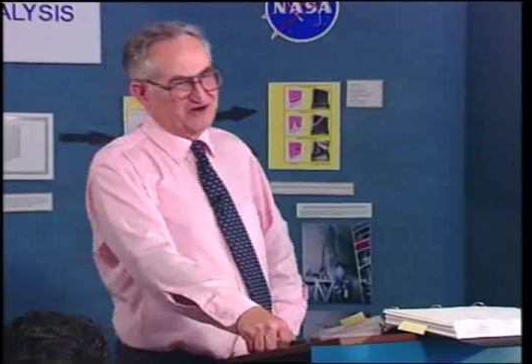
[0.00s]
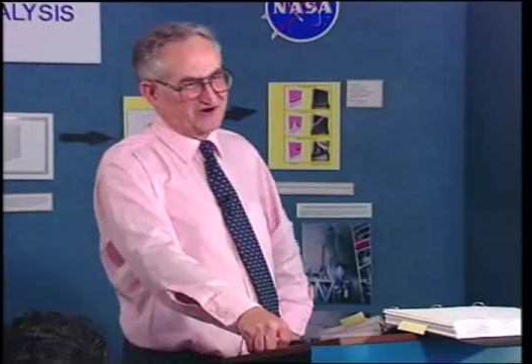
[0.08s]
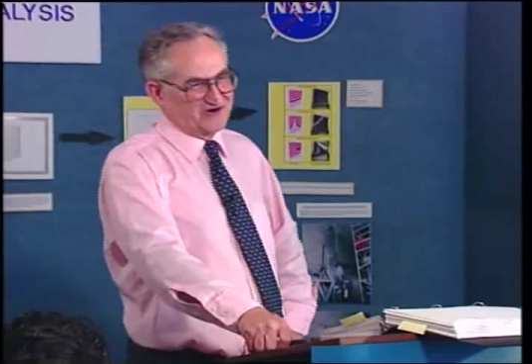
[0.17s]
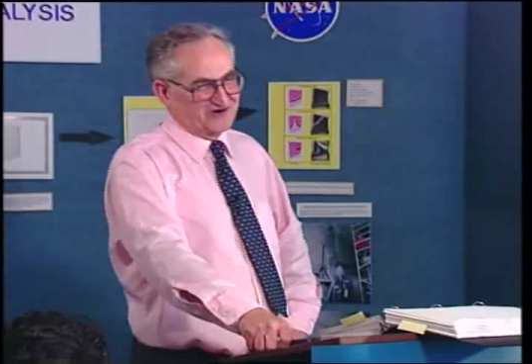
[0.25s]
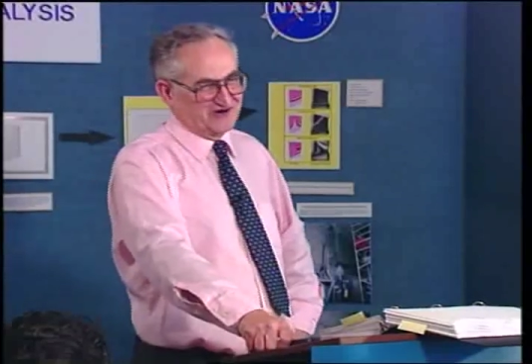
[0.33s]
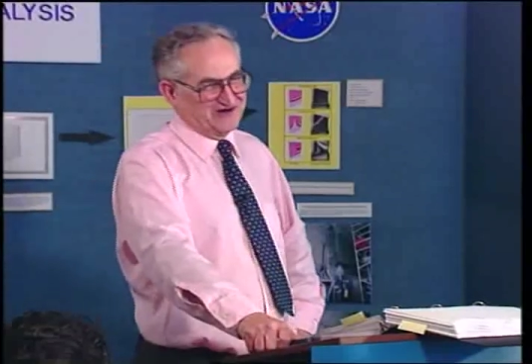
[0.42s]

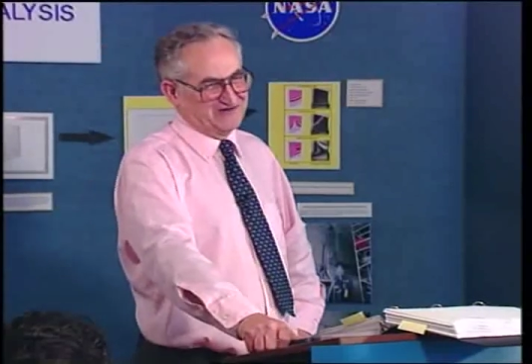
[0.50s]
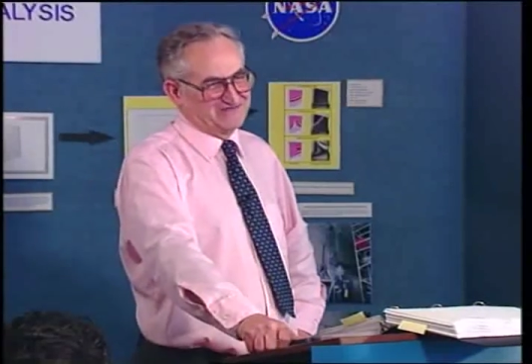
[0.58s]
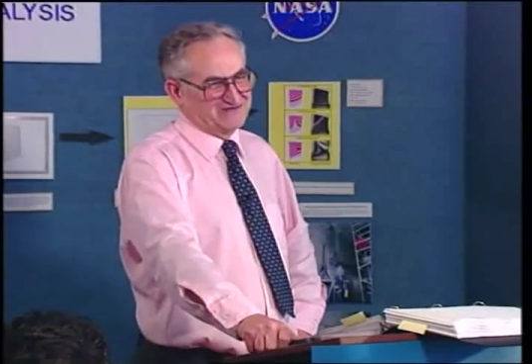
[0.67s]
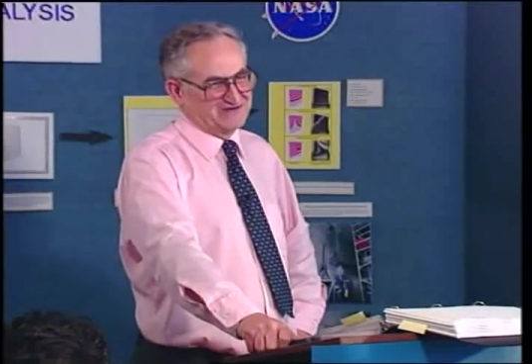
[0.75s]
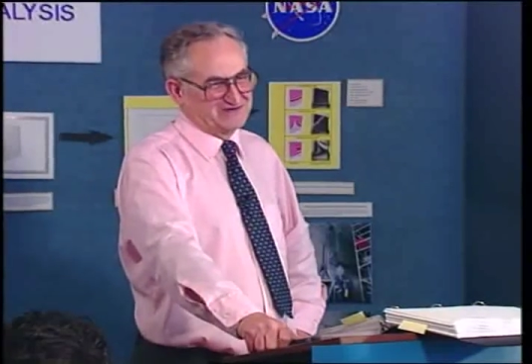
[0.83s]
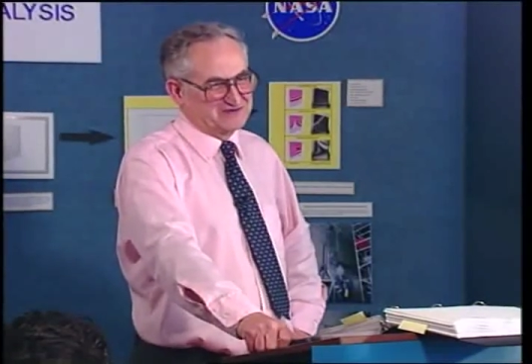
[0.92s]
aircraft,
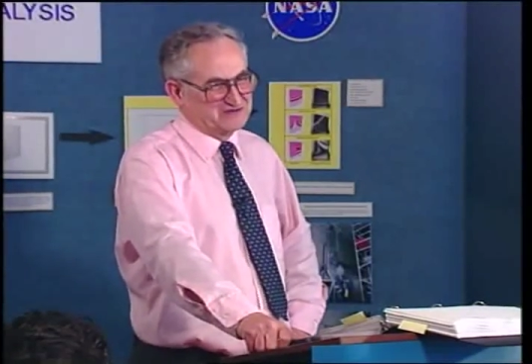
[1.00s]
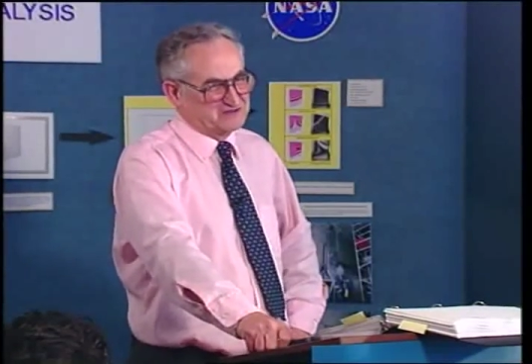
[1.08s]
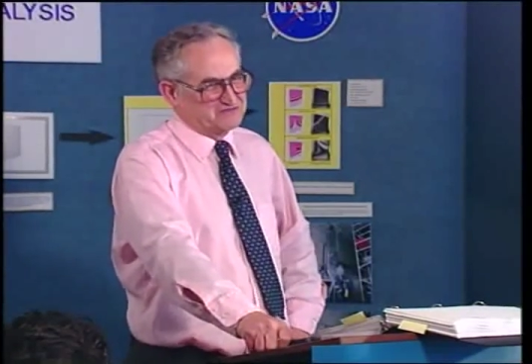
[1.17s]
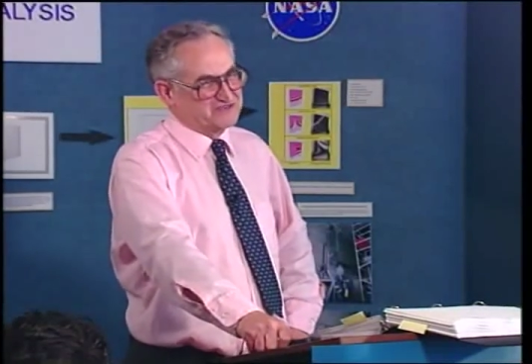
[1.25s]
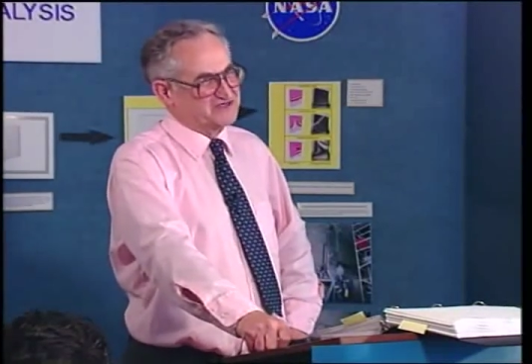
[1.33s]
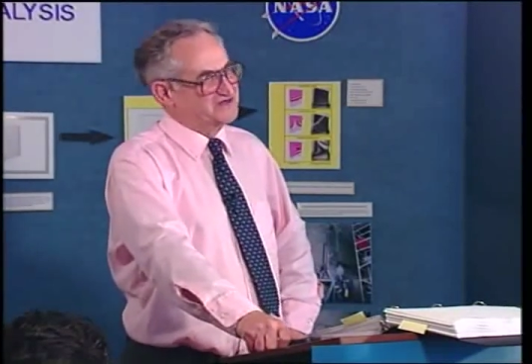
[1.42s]

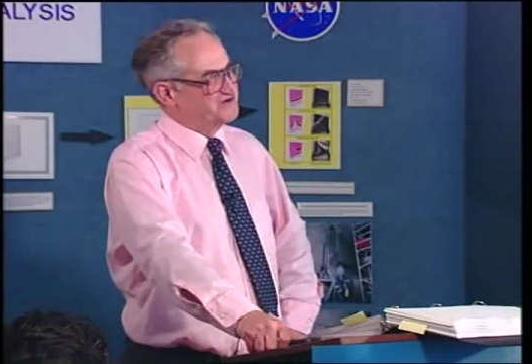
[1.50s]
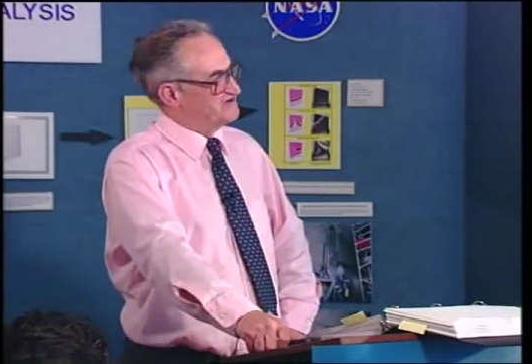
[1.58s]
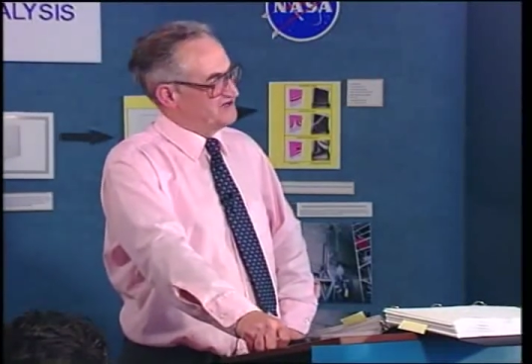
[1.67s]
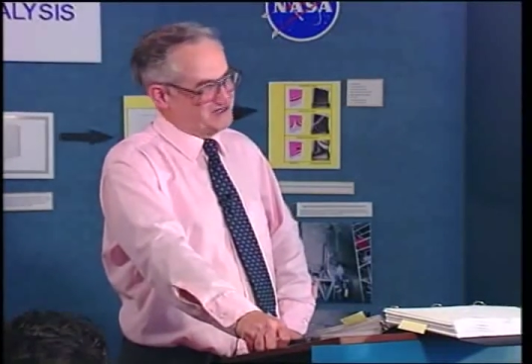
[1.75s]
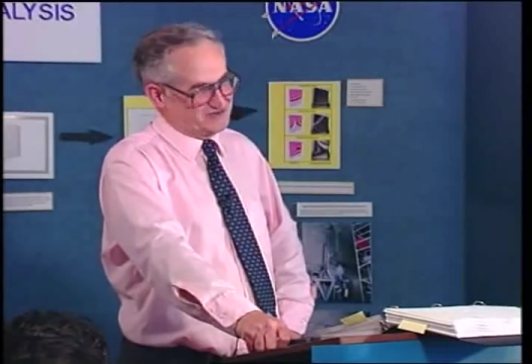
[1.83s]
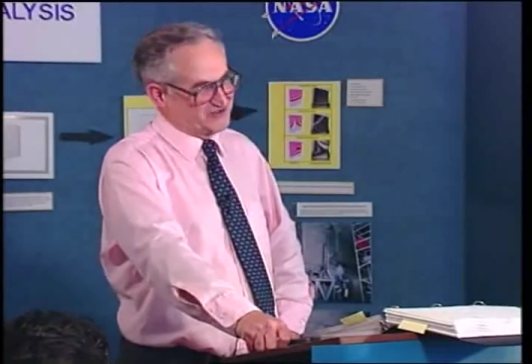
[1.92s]
but they don't
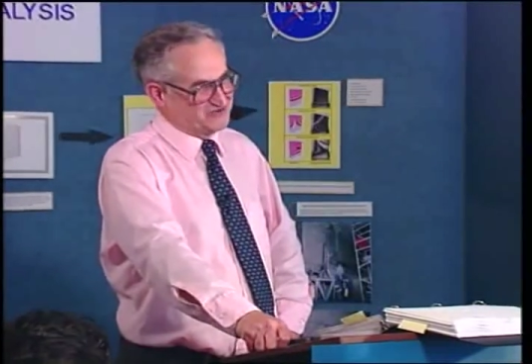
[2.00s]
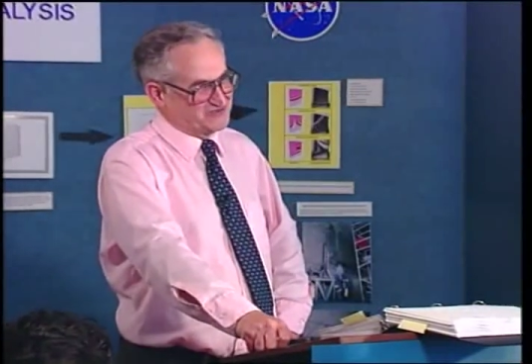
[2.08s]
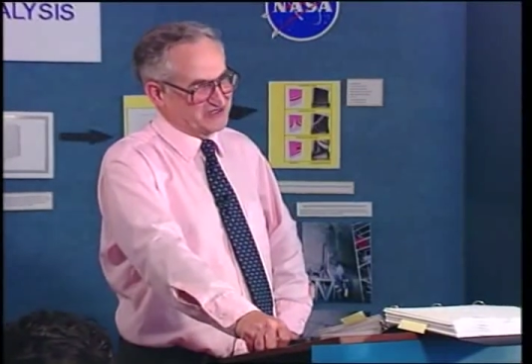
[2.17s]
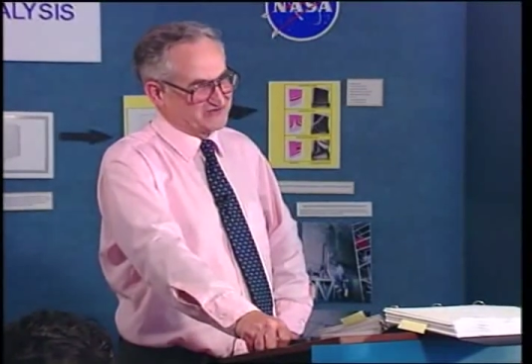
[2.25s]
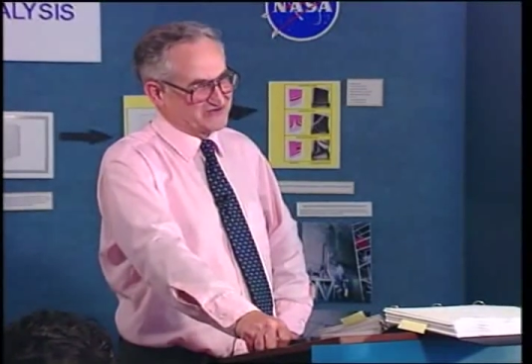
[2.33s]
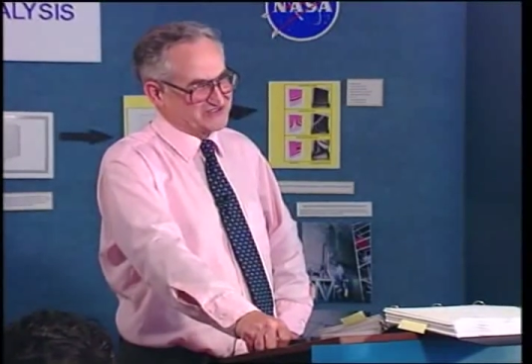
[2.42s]
allow them on the
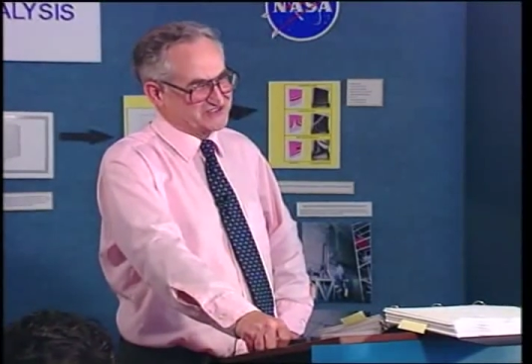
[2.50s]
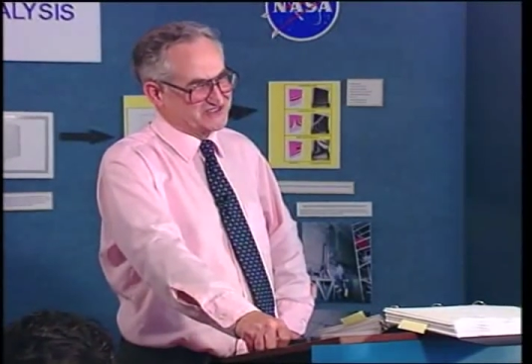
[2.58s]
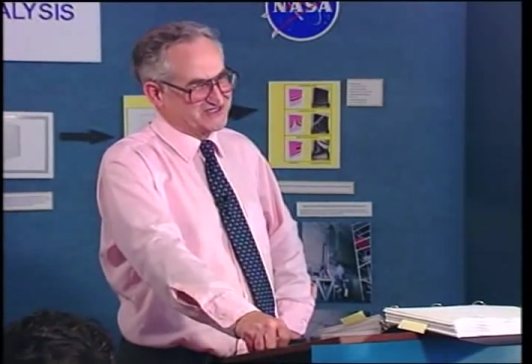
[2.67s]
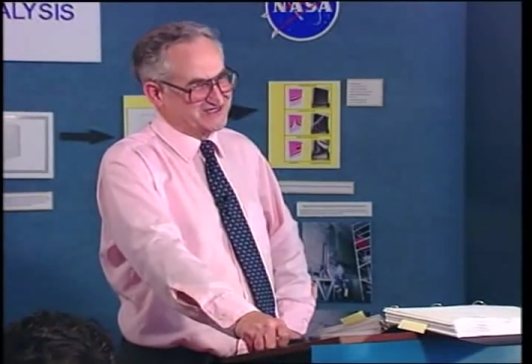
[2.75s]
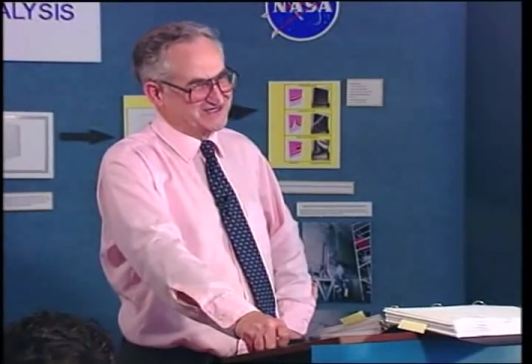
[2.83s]
big ones